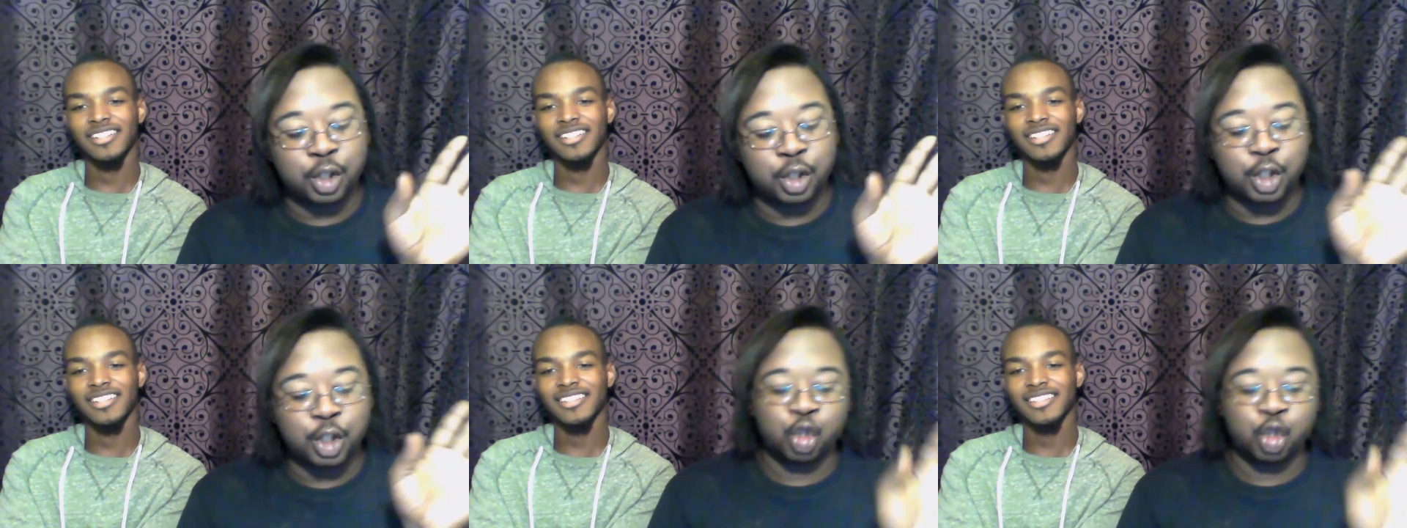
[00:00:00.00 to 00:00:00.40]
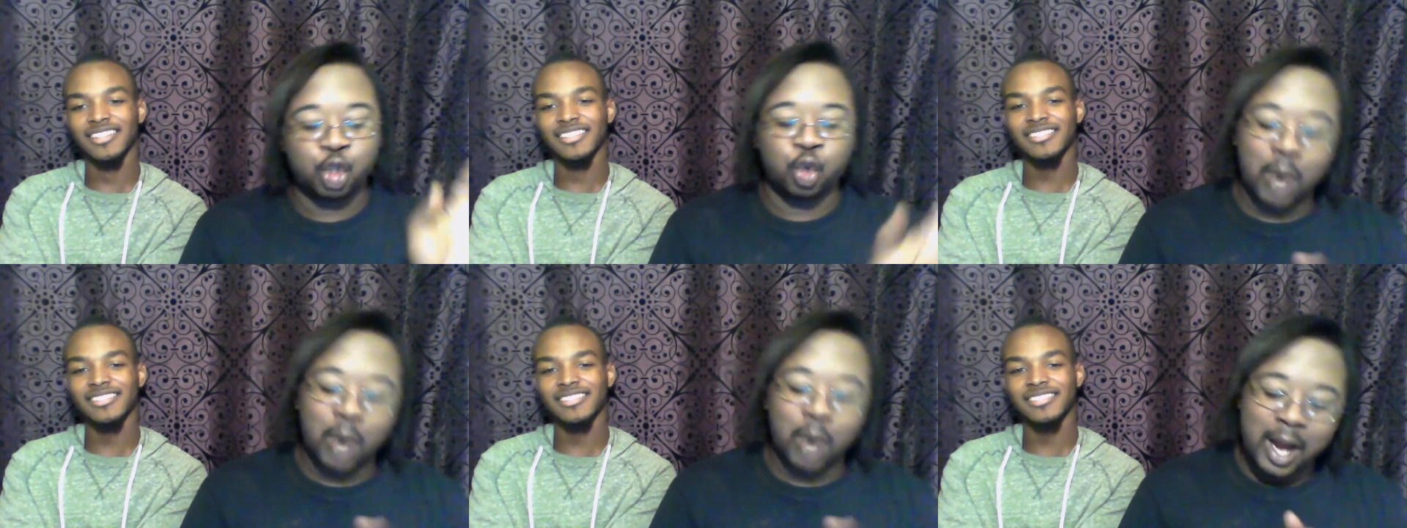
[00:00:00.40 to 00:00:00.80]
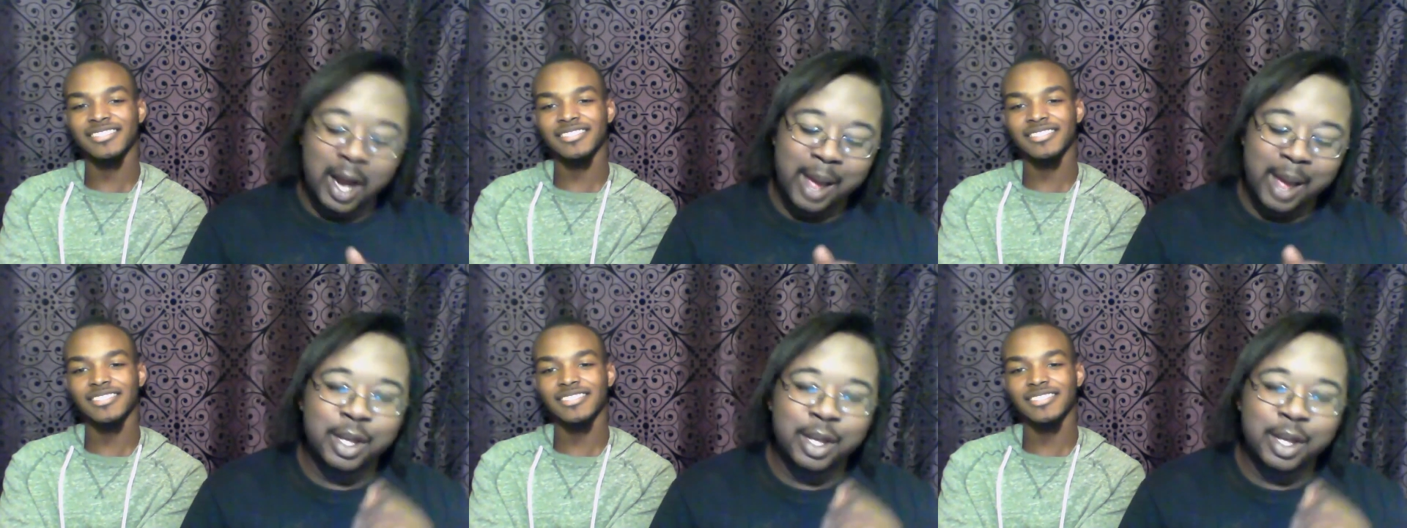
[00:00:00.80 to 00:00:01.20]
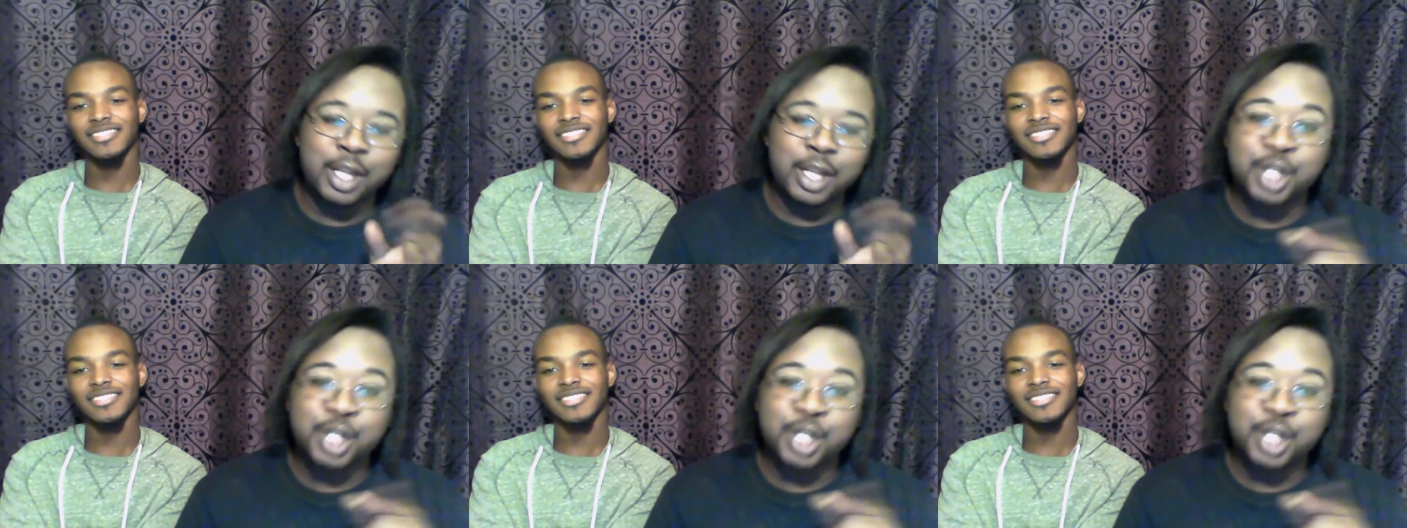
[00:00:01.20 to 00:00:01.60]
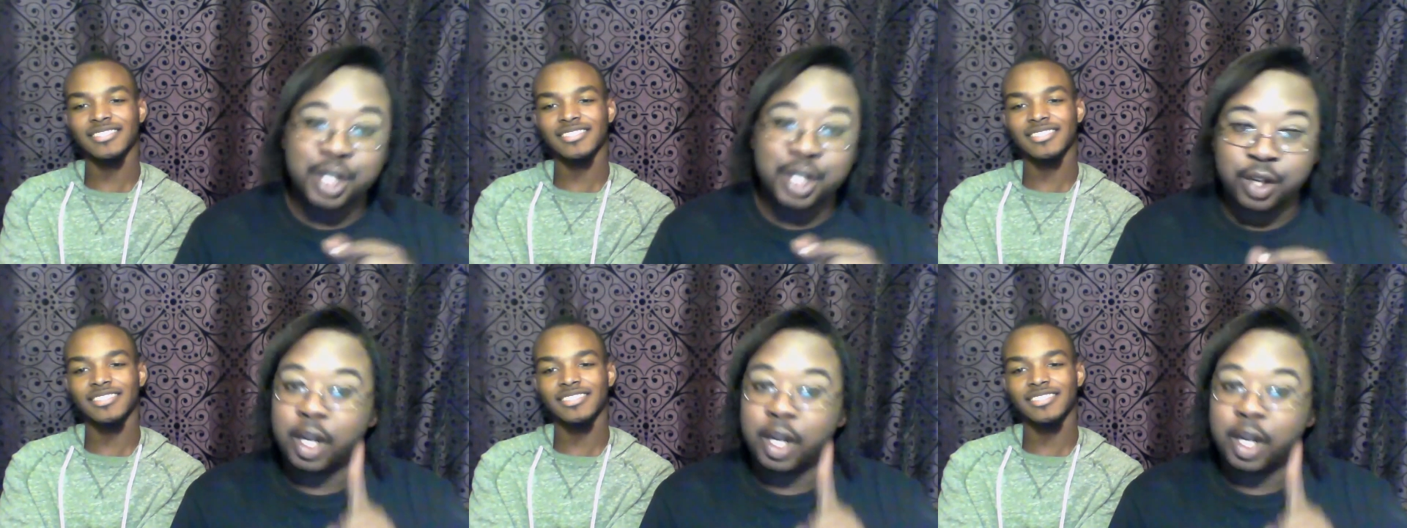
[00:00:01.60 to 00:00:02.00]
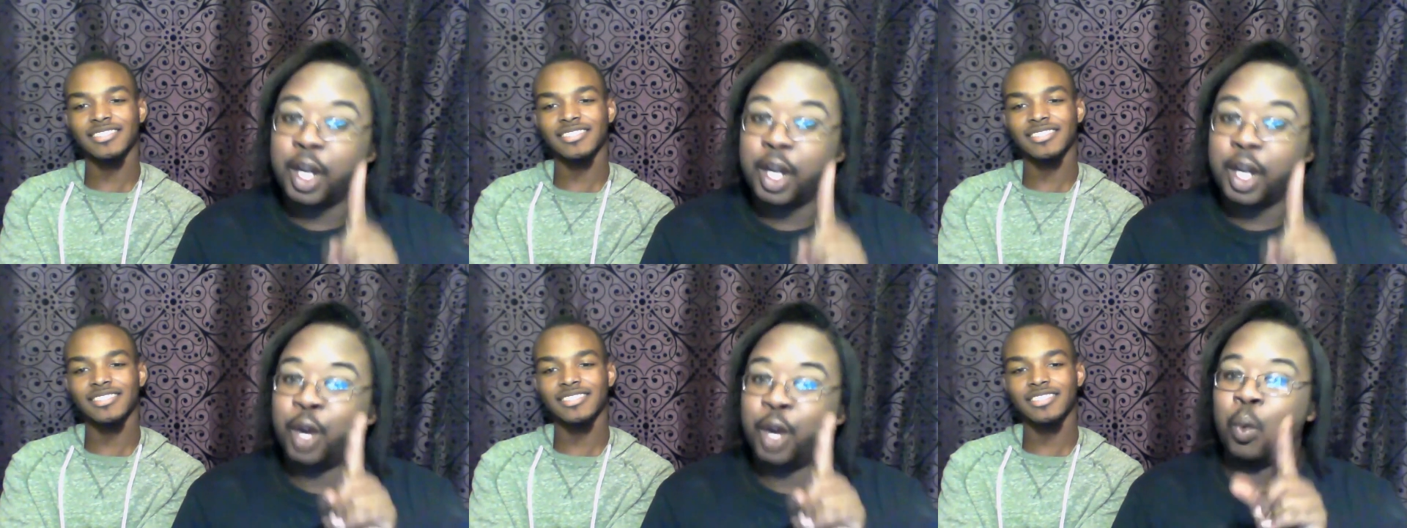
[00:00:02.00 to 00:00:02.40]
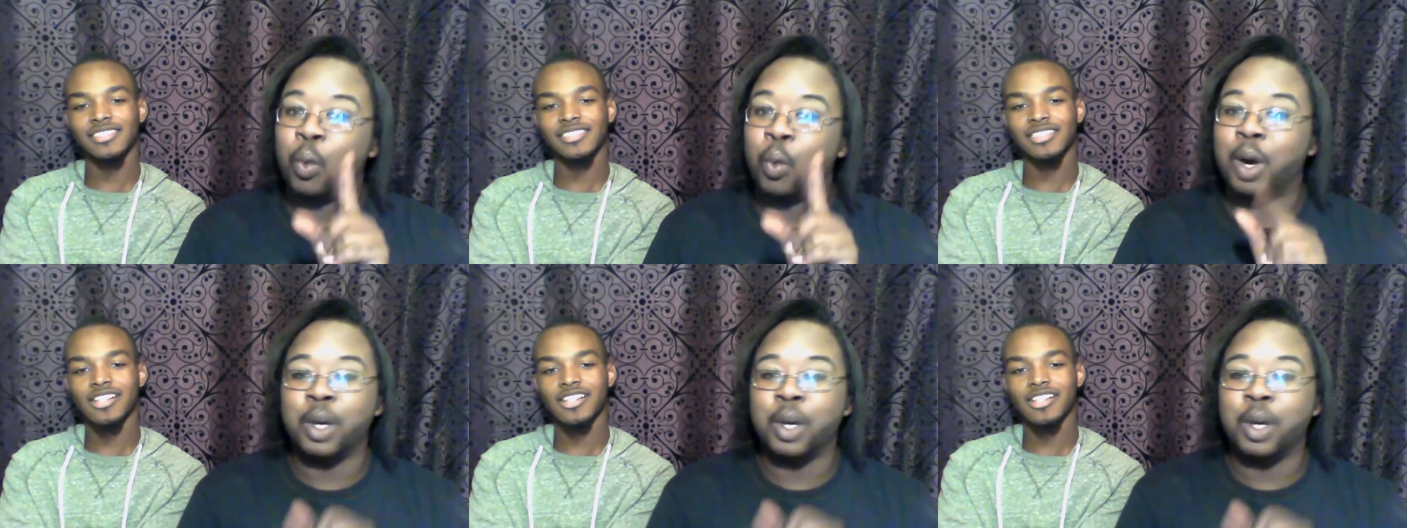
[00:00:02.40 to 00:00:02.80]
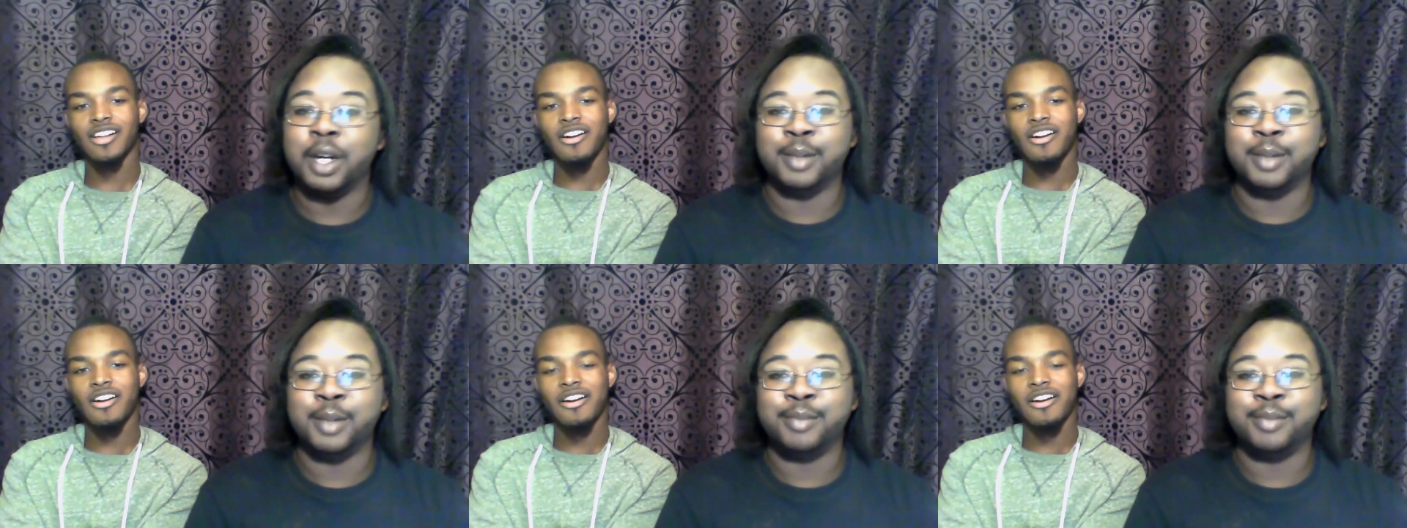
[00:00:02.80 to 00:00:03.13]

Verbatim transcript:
Speaker 1: Describe each other in one word.